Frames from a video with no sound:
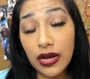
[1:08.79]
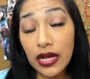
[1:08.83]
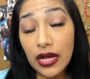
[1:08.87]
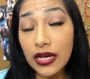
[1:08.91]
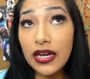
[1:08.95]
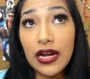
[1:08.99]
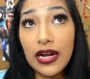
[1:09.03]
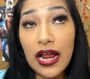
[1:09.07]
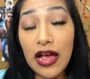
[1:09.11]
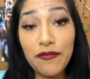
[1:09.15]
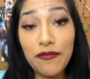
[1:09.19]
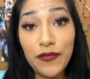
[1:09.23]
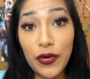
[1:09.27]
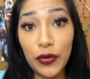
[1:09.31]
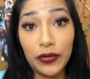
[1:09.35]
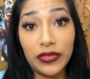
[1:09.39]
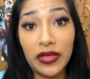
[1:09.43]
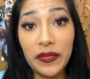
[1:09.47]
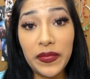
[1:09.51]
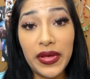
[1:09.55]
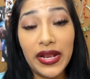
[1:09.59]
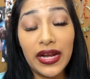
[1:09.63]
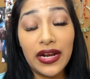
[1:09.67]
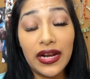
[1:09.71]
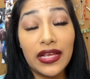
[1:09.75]
I couldn't have both, I
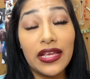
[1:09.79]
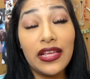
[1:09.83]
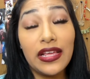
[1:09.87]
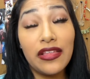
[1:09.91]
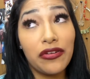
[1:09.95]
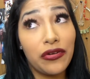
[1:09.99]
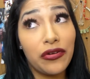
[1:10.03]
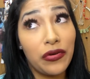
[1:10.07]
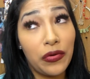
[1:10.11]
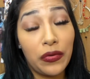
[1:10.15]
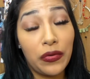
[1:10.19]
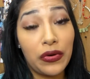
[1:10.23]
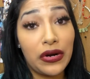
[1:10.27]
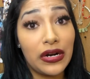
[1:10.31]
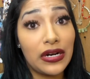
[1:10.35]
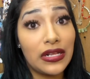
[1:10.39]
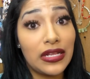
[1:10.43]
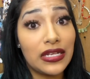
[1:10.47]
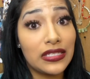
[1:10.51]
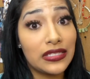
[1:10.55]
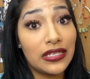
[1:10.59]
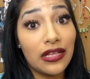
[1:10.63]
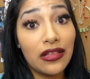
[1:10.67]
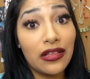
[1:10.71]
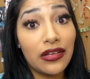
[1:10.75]
mean. Either or.
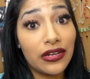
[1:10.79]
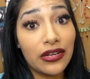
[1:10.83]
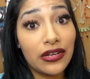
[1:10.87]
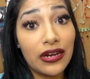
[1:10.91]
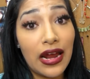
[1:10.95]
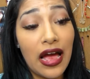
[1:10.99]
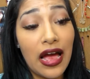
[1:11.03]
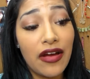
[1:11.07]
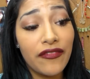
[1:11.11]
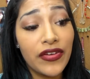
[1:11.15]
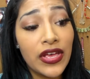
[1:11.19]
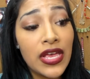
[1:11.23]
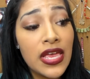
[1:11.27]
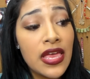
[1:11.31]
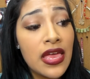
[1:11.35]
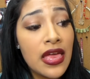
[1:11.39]
That's all I could have.